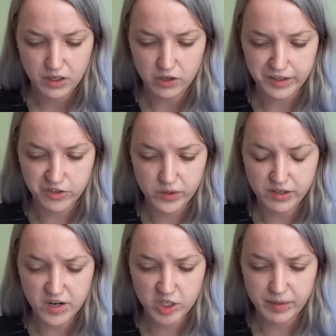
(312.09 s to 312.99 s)
Okay, so we
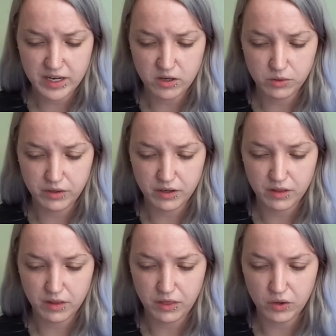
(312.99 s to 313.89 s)
talked about
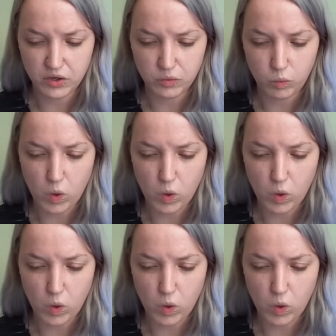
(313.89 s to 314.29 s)
the